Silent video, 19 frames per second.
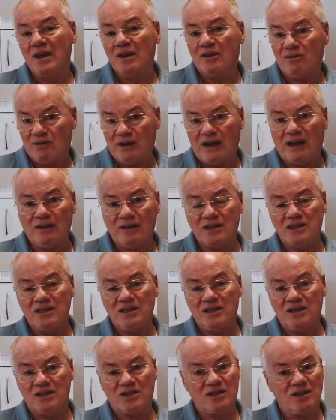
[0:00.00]
The
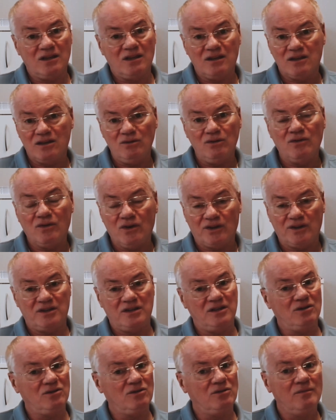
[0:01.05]
reality is that until you've got a
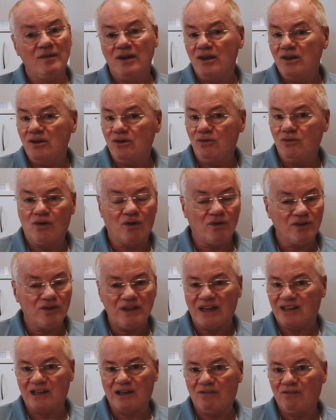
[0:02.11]
deal, you've got
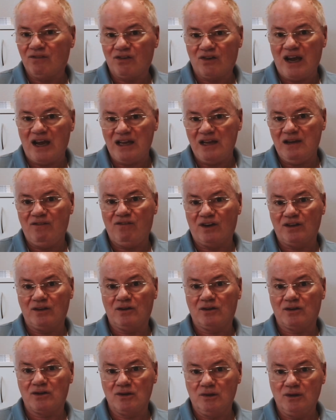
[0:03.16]
nothing for any
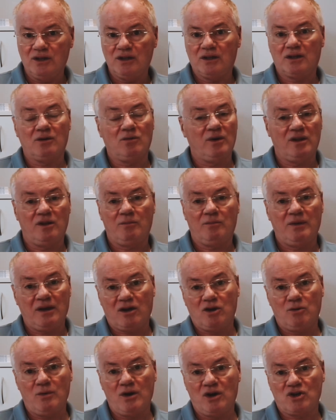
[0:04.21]
funder to look at it, whether it be a
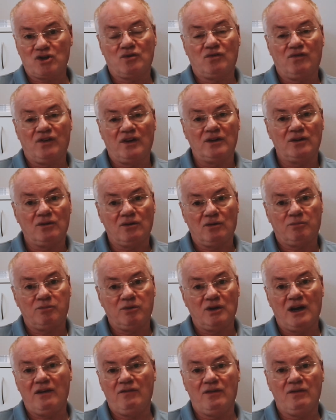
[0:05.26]
commercial funder or a
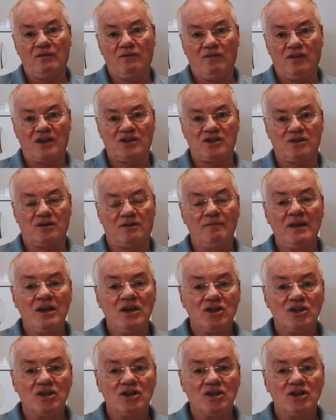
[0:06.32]
private investor.